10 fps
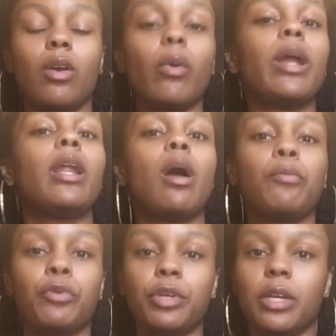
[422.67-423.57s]
right now I'm
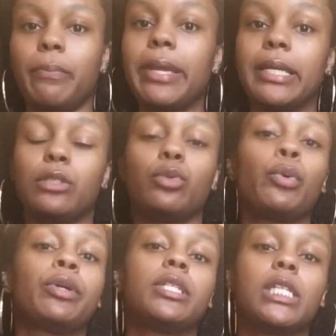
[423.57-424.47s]
drinking pink
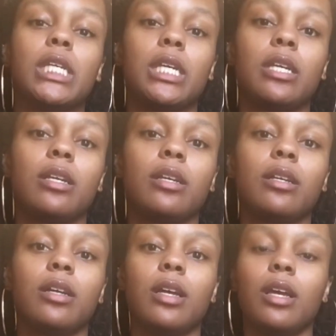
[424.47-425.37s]
stork tea,
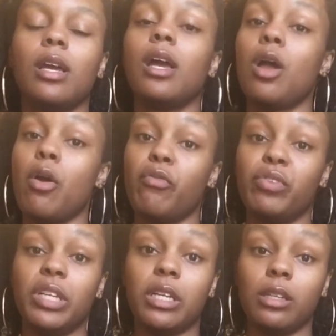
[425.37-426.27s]

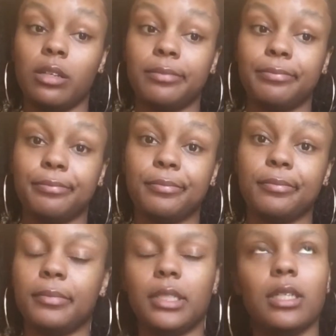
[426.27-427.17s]
vanilla,
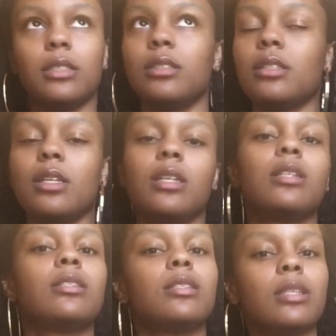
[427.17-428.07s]
because
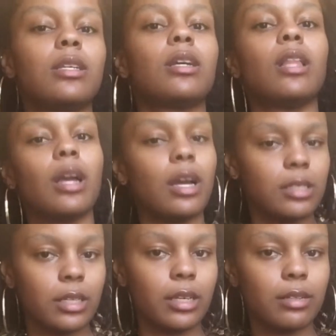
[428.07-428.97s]
tea's sick, like I
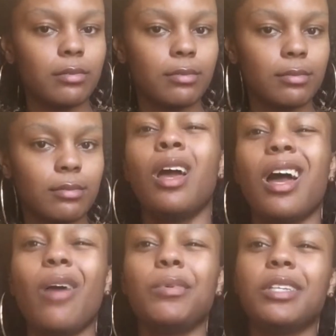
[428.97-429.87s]
said.
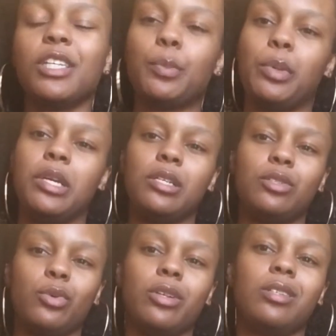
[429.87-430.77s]
I would say the pink
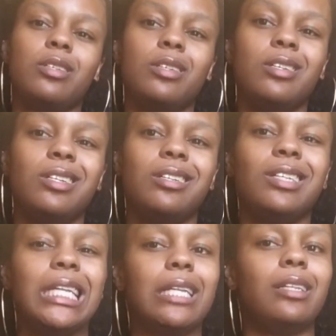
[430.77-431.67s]
stork tea
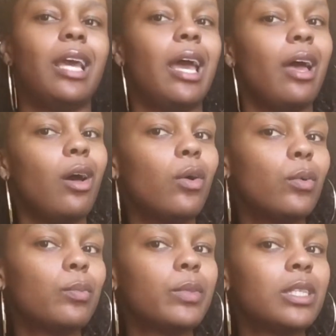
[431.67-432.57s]

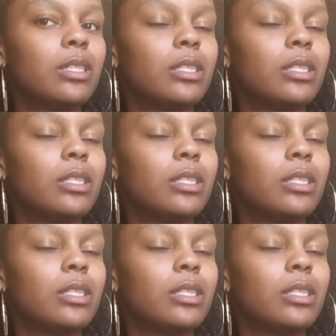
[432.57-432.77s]
helps,